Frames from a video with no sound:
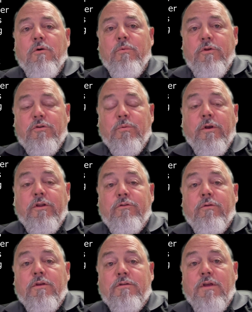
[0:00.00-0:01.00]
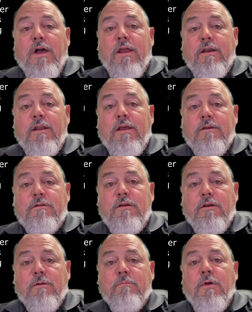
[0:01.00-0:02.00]
We just want to trust God and ask
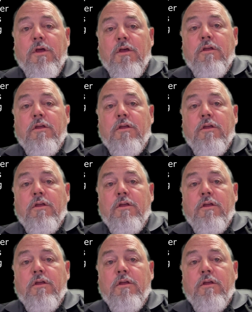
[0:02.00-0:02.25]
Him